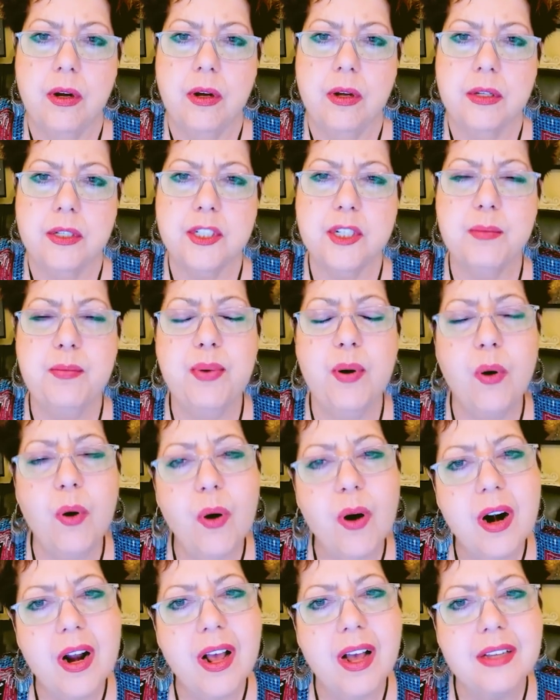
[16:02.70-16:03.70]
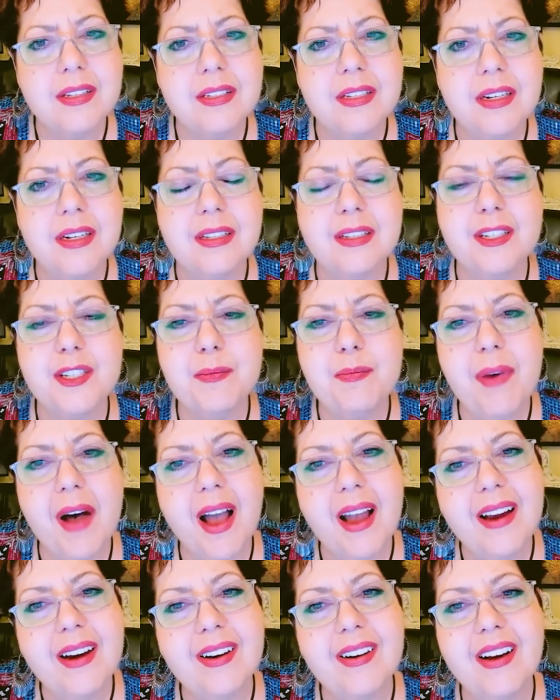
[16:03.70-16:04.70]
support us and
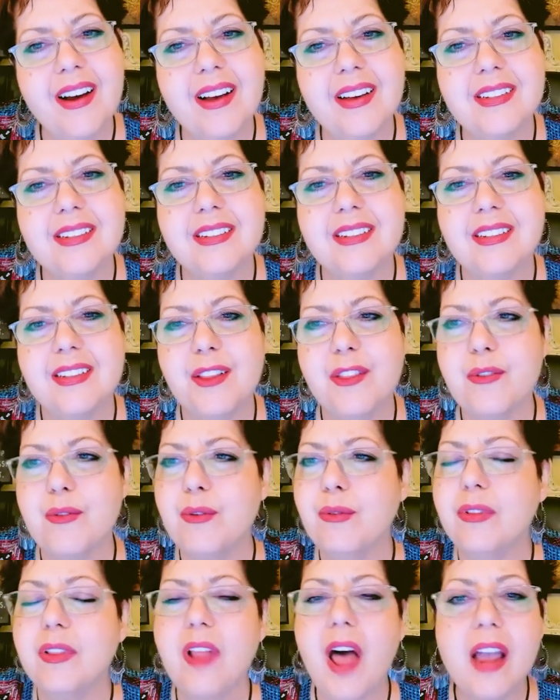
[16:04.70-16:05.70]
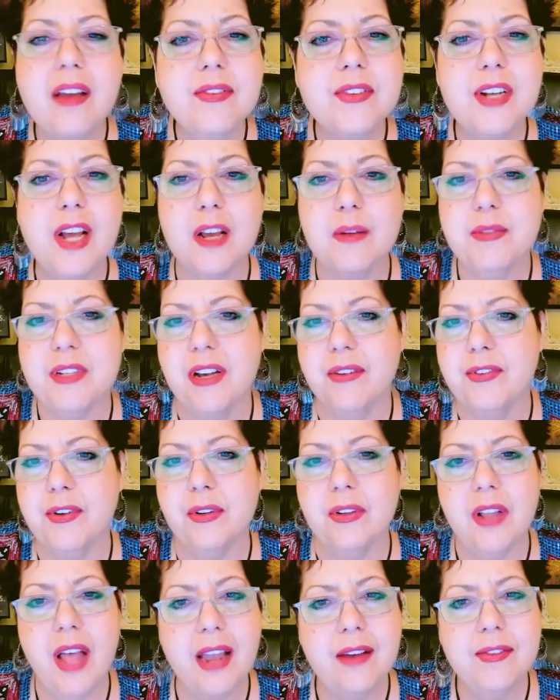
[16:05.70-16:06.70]
inspire us through lifetimes after
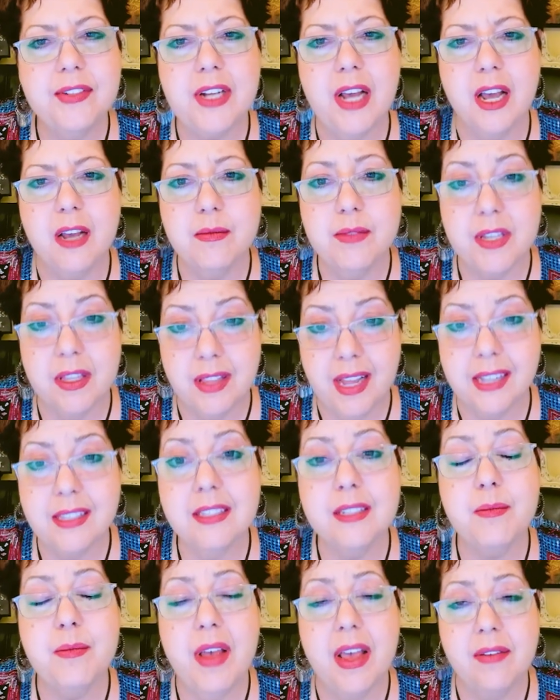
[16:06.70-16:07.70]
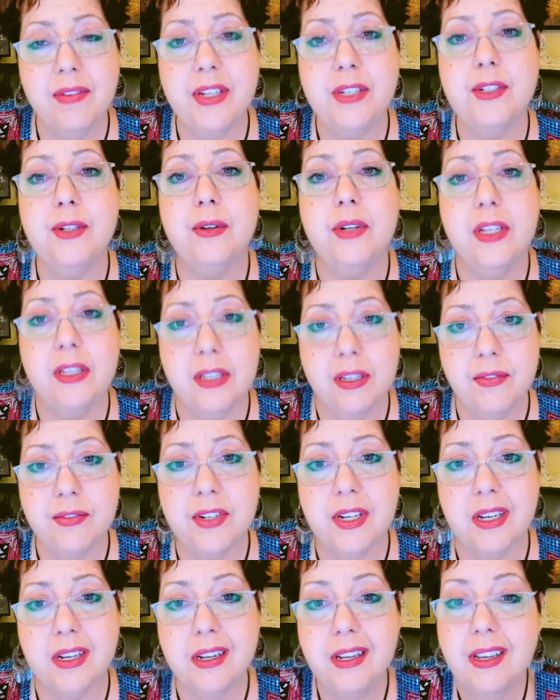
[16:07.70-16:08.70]
lifetimes. And that's some heavy duty
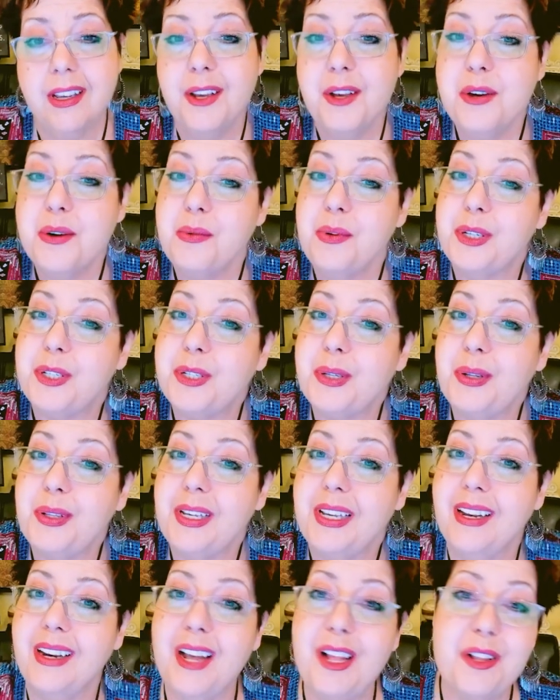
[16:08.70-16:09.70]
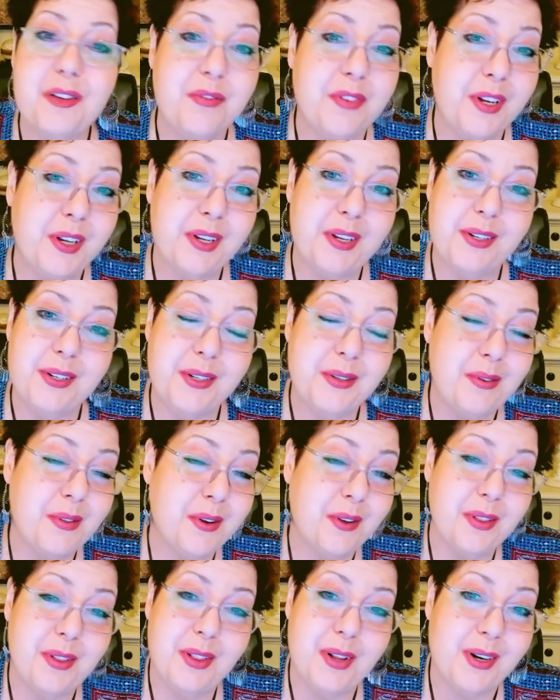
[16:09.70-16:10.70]
lifting, which only an elephant could do.
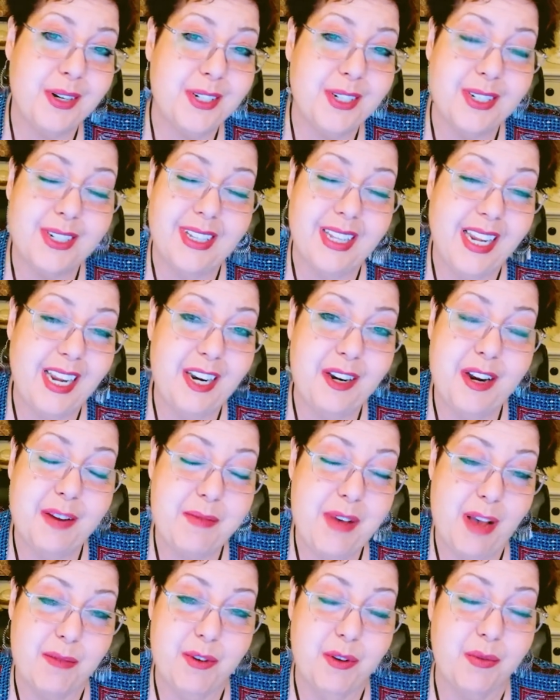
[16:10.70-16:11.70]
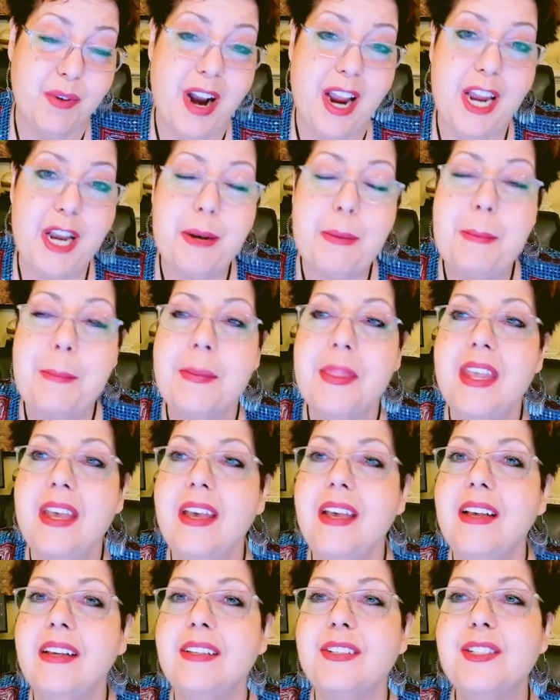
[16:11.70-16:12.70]
They're the largest land mammal, right?
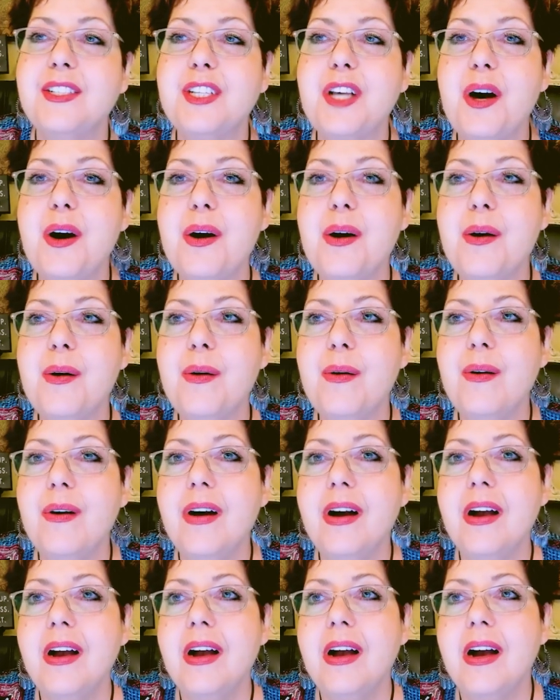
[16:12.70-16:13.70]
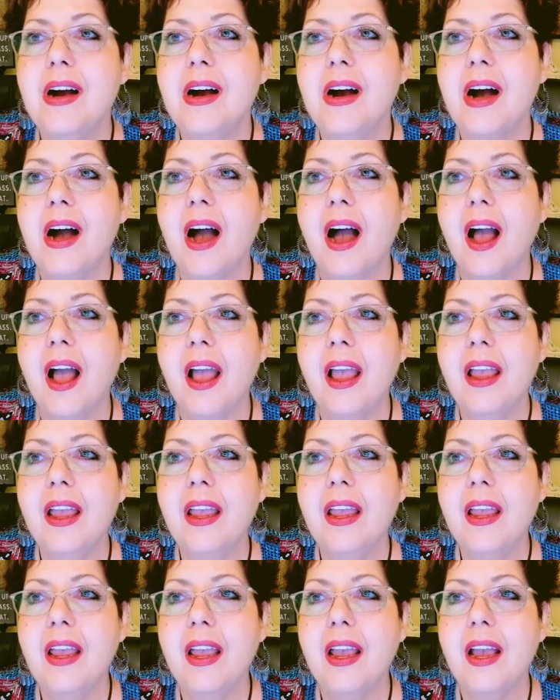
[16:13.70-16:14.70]
So
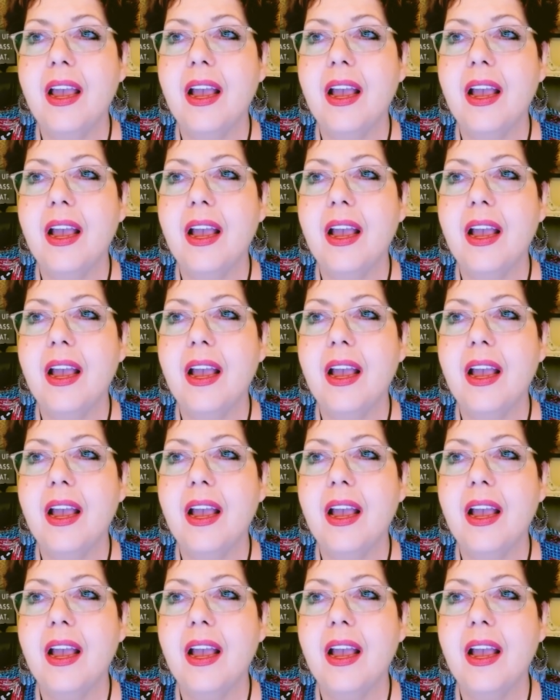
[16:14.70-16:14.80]
I